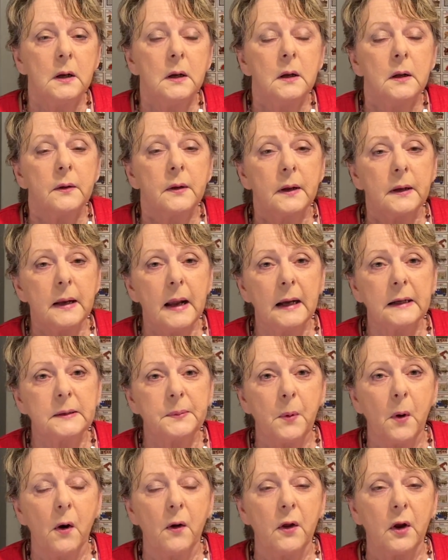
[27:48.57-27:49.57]
The next
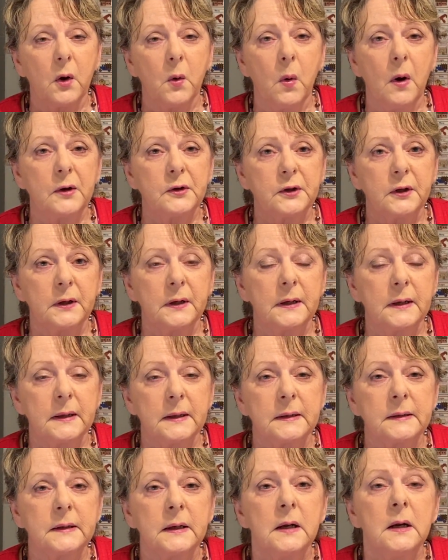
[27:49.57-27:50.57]
part of the question
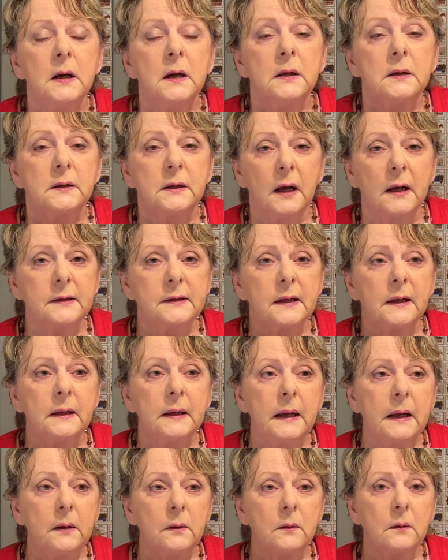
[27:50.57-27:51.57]
is, does the
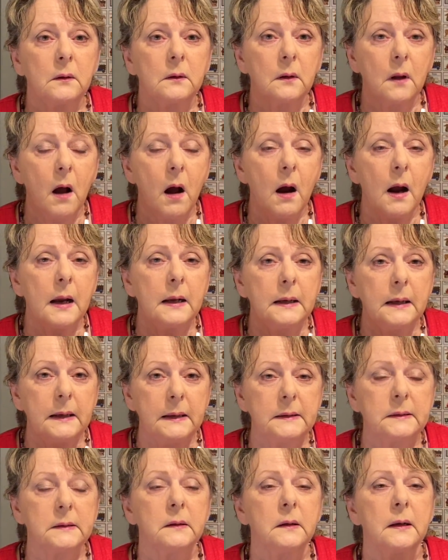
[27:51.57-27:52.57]
needle glide
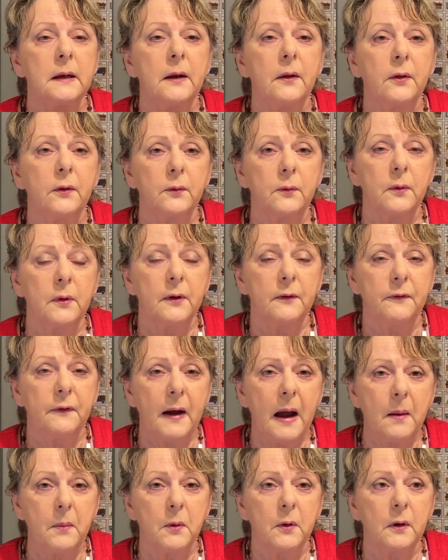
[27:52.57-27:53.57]
easily through the
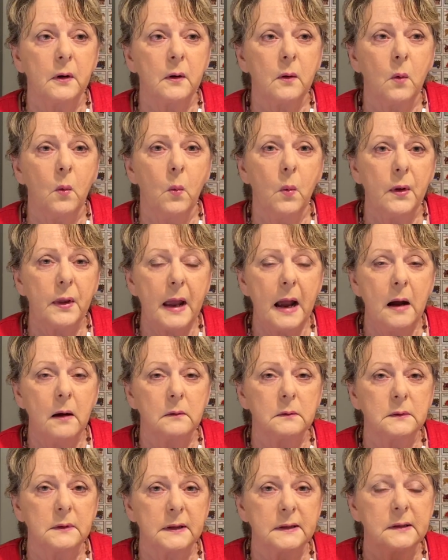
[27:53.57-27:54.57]
fabric
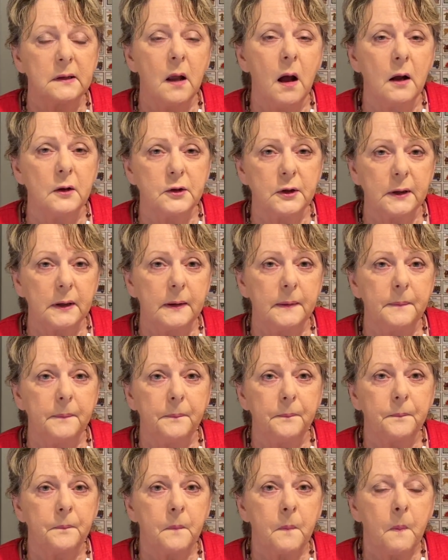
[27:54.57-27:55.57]
without dislodging it?
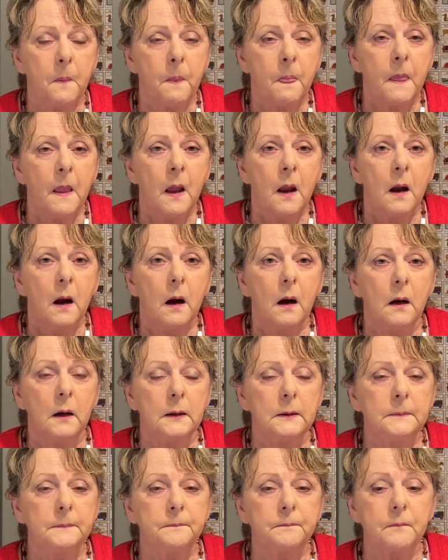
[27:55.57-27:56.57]

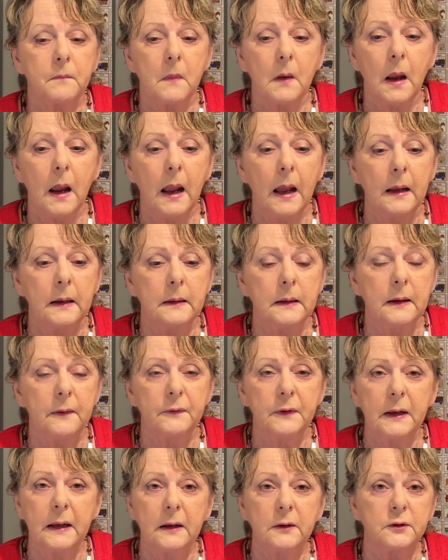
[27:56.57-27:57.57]
And if
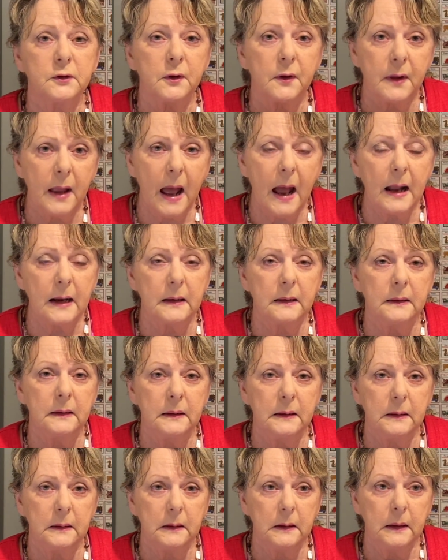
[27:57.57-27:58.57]
the answer to that
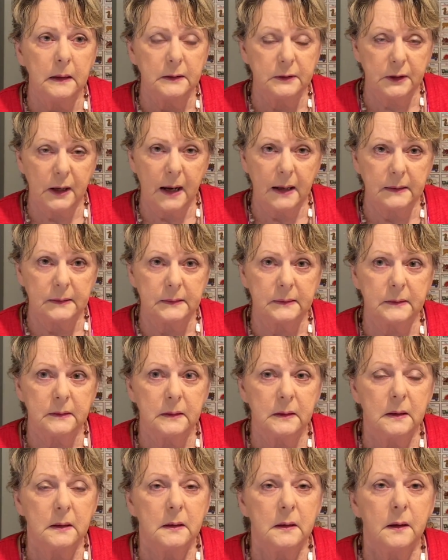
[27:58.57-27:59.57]
is yes,
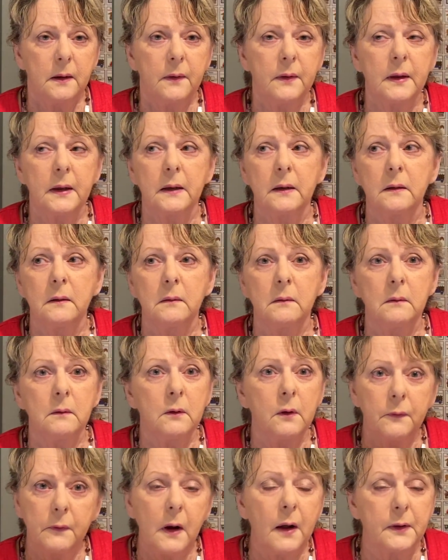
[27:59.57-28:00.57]
then
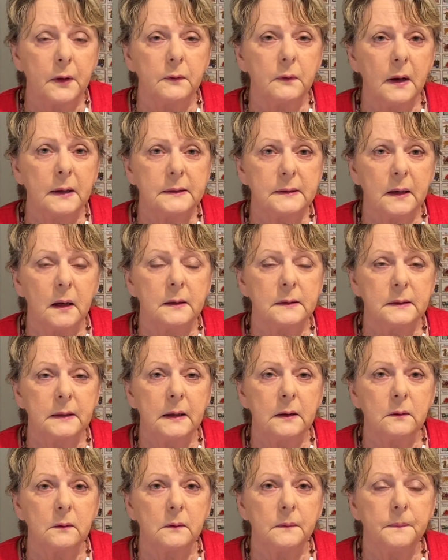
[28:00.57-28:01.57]
you've got the right size
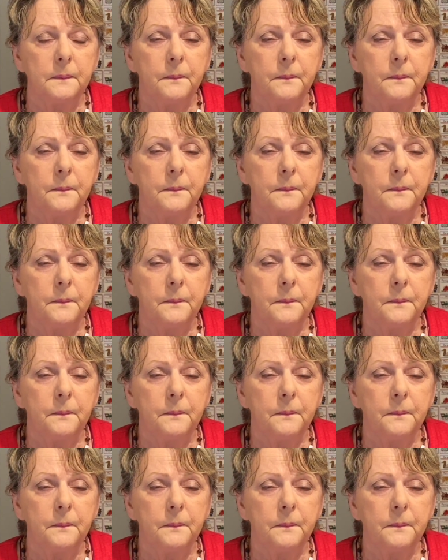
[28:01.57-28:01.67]
needle.